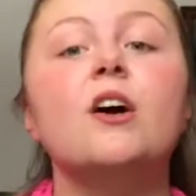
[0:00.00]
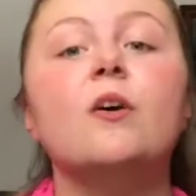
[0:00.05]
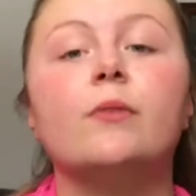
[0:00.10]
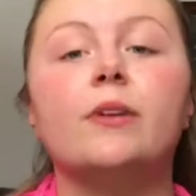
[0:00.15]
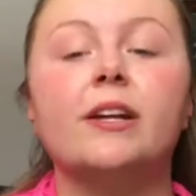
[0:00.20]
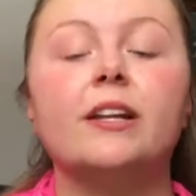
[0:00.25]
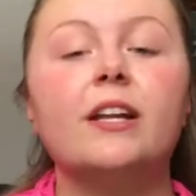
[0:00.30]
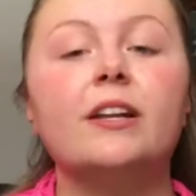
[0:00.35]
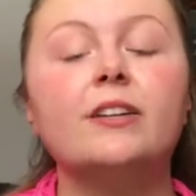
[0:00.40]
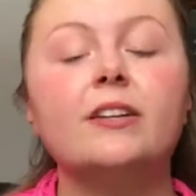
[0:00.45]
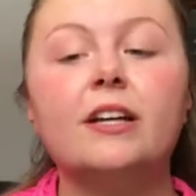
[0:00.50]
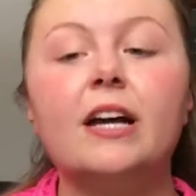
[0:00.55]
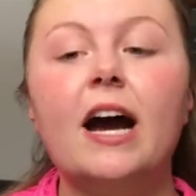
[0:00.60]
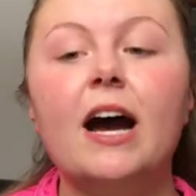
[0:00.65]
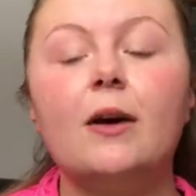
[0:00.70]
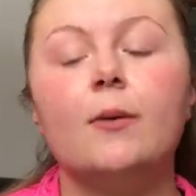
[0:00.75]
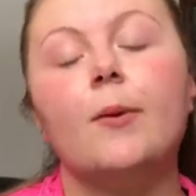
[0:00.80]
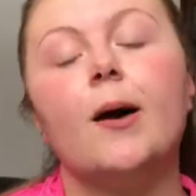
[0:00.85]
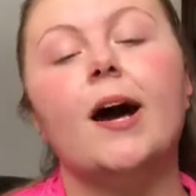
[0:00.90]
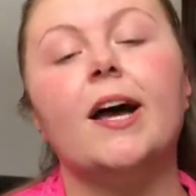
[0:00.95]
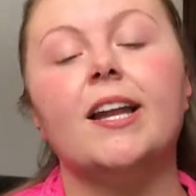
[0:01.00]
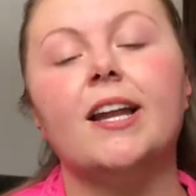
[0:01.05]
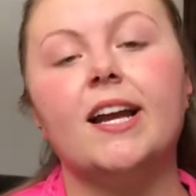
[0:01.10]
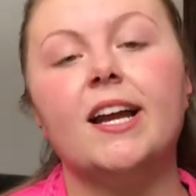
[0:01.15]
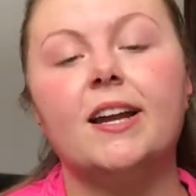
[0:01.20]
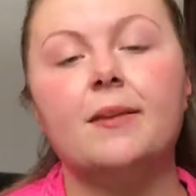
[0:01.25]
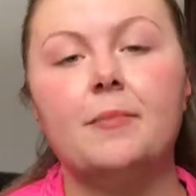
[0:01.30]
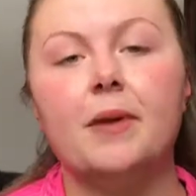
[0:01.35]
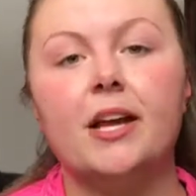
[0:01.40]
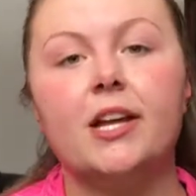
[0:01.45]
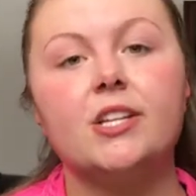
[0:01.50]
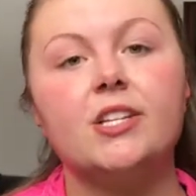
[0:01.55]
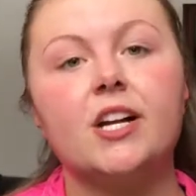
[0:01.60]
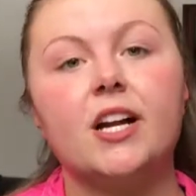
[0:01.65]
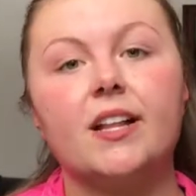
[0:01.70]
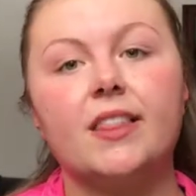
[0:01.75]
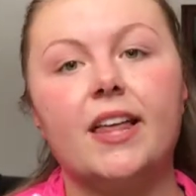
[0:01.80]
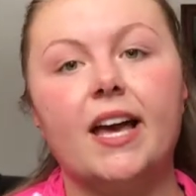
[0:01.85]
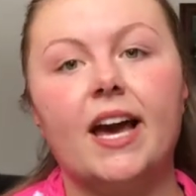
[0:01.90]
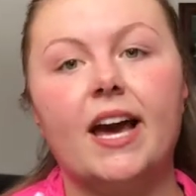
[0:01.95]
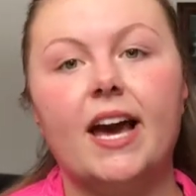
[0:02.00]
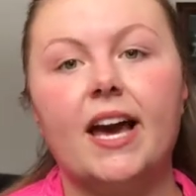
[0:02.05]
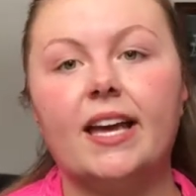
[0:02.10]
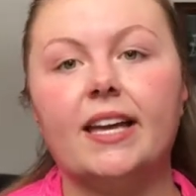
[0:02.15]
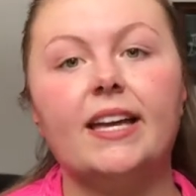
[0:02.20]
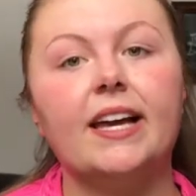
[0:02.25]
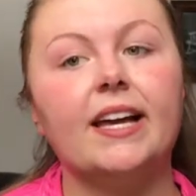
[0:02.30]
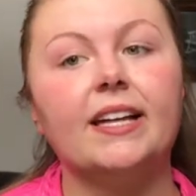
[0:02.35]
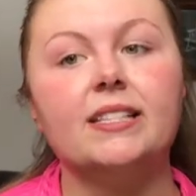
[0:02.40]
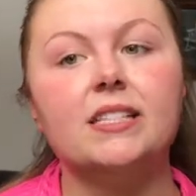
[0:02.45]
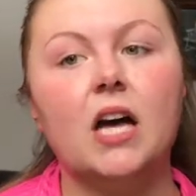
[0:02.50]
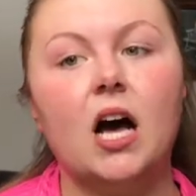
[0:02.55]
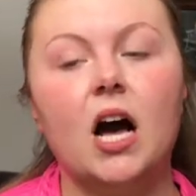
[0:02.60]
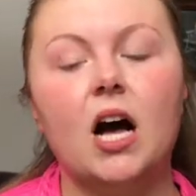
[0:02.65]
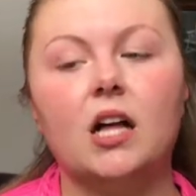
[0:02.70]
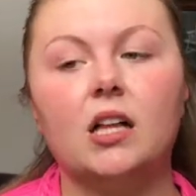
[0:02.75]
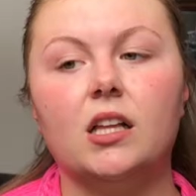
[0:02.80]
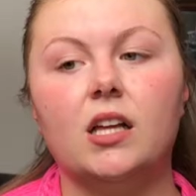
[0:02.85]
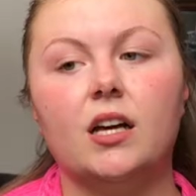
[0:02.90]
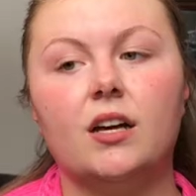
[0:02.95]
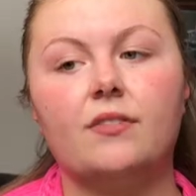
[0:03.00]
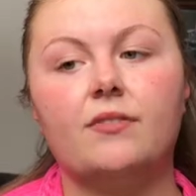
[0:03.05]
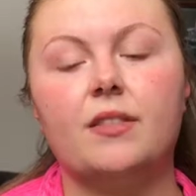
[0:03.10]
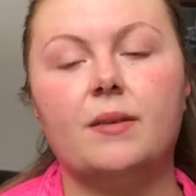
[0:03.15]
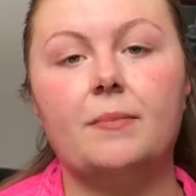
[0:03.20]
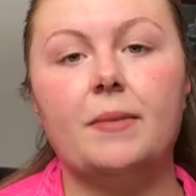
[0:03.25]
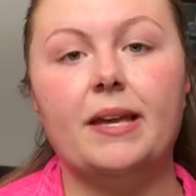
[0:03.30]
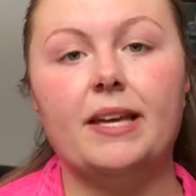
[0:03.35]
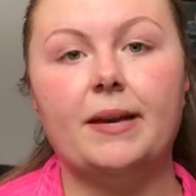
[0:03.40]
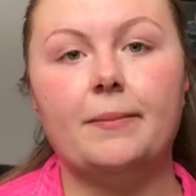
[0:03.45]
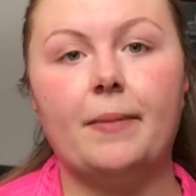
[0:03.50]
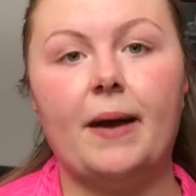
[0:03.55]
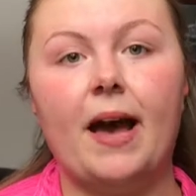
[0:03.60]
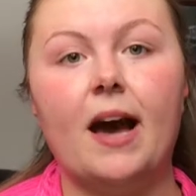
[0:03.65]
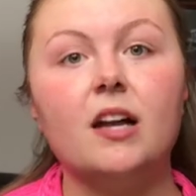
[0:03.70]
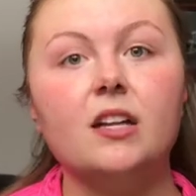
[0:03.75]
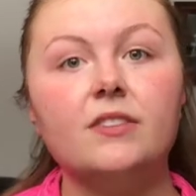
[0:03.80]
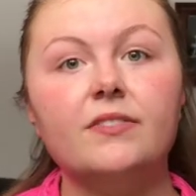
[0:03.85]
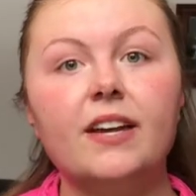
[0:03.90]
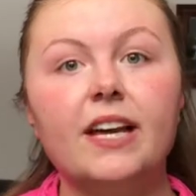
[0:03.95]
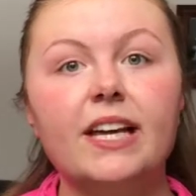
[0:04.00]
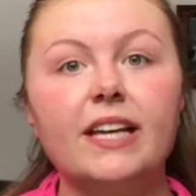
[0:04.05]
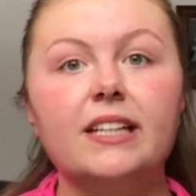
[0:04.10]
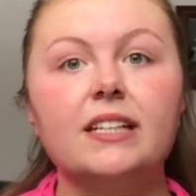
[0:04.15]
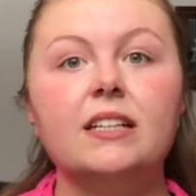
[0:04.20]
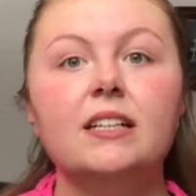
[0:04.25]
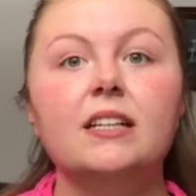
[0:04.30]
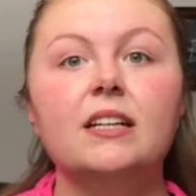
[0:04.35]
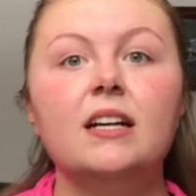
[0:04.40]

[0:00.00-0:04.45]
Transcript: run it under hot water, and make sure that I get all of the makeup out of it.